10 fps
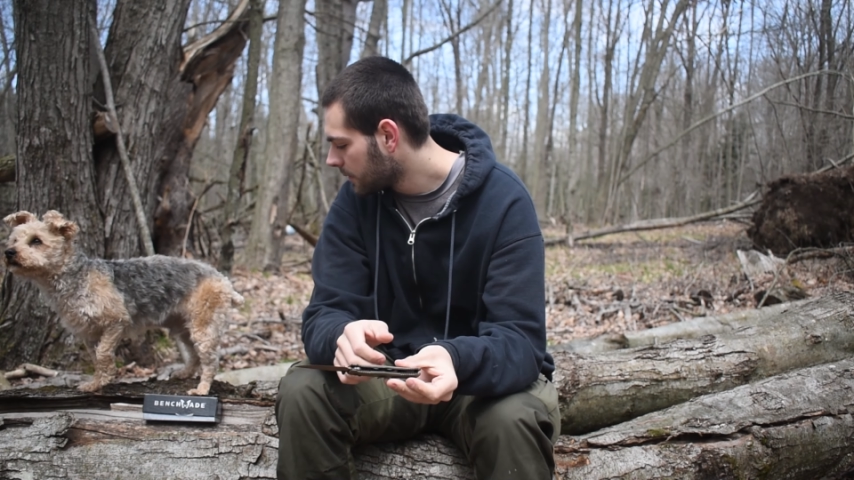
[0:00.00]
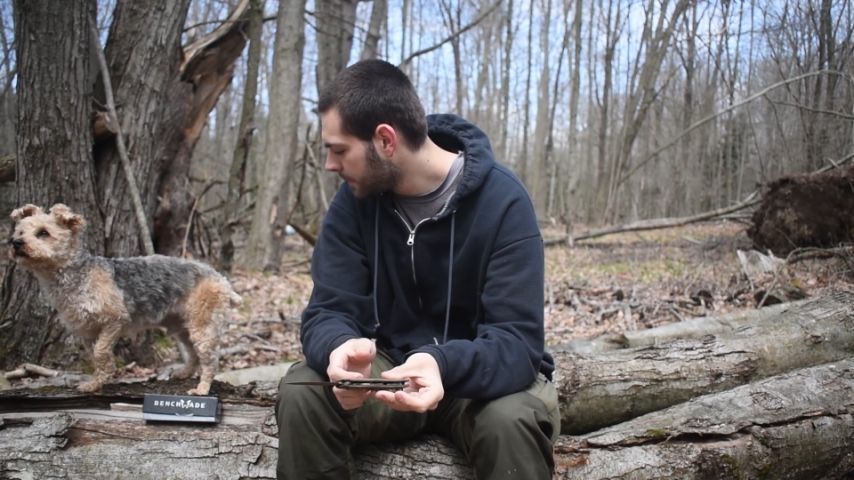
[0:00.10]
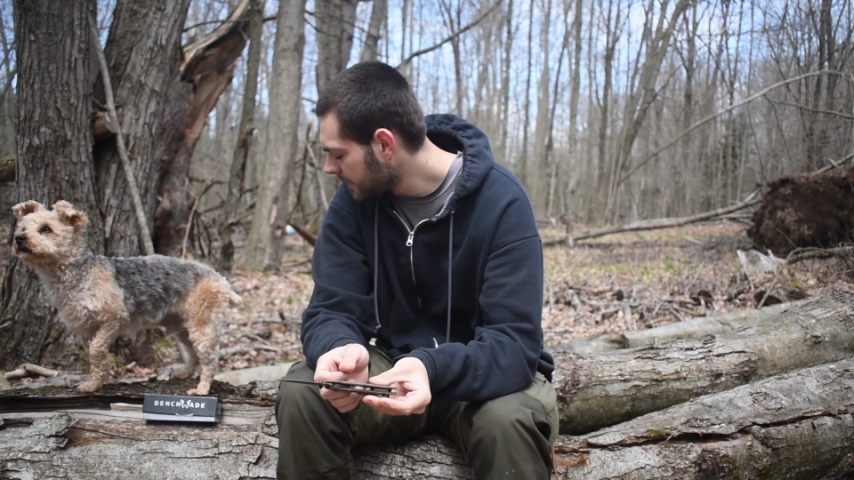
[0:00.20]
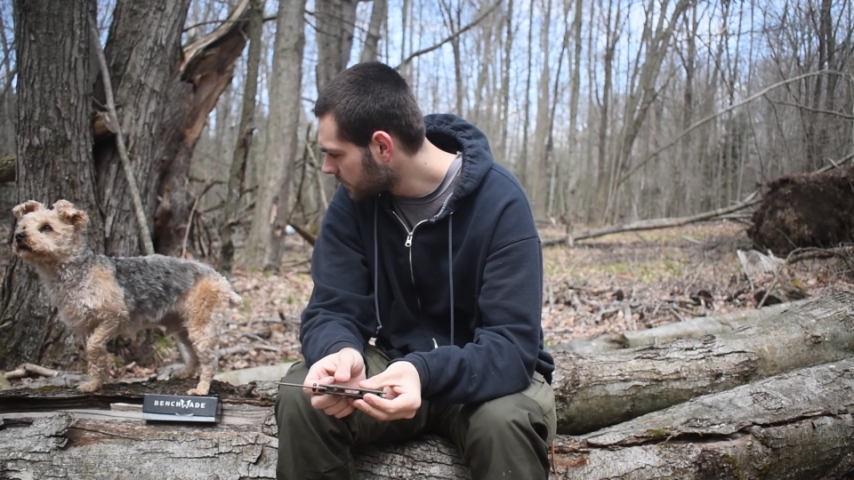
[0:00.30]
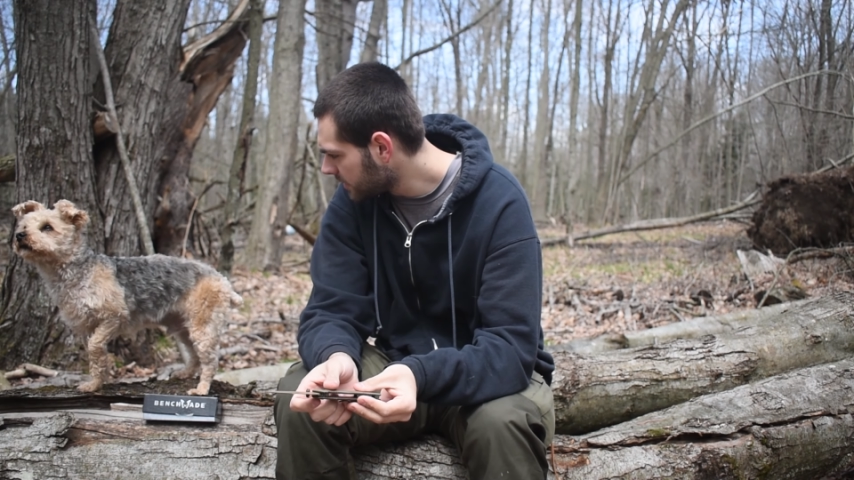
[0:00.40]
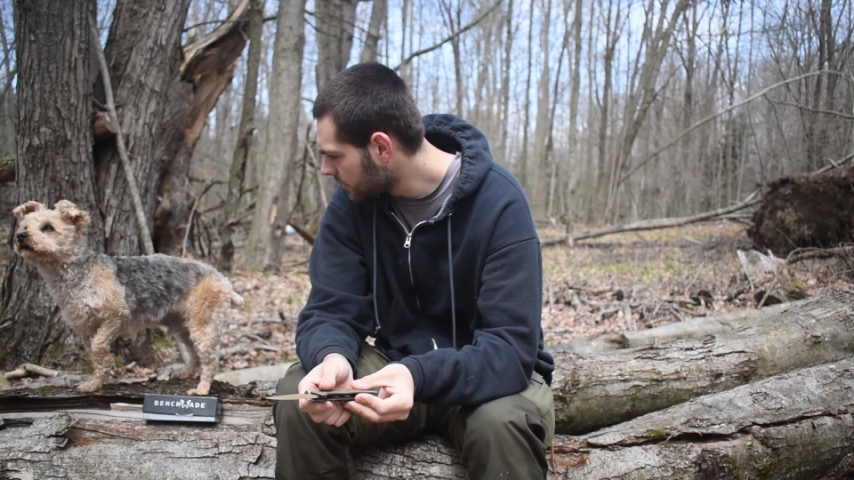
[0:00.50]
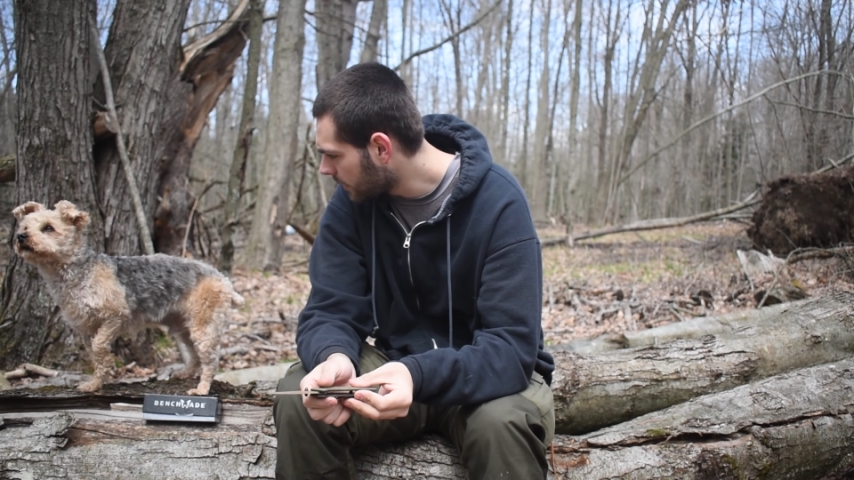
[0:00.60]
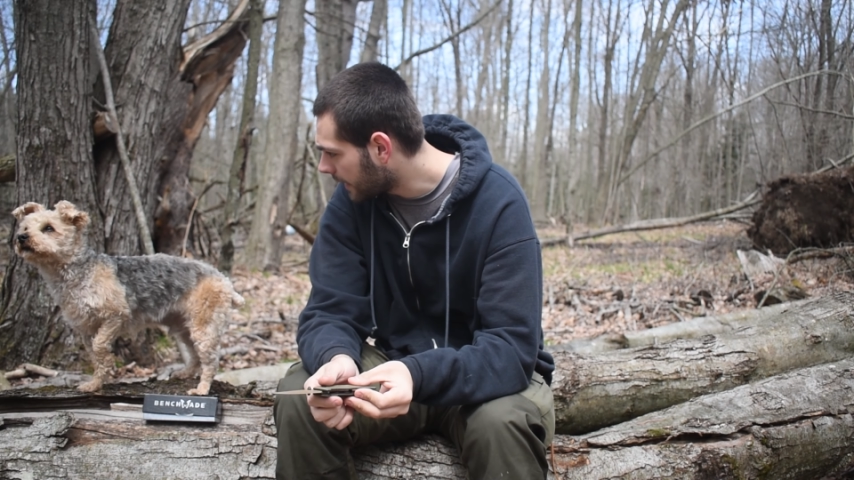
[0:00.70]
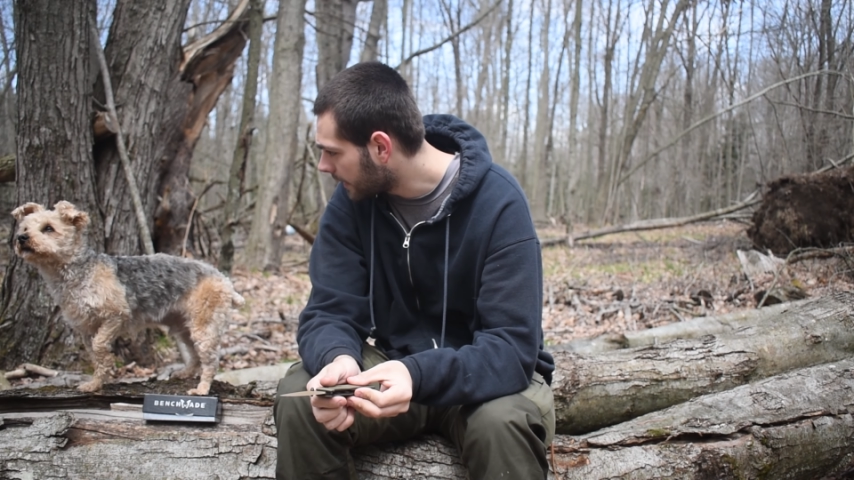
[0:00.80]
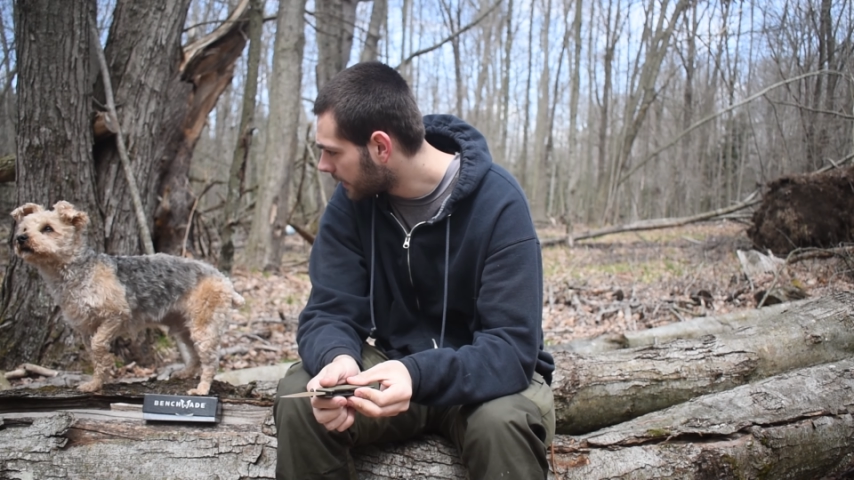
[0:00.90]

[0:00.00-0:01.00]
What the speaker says: Peace, what are you doing?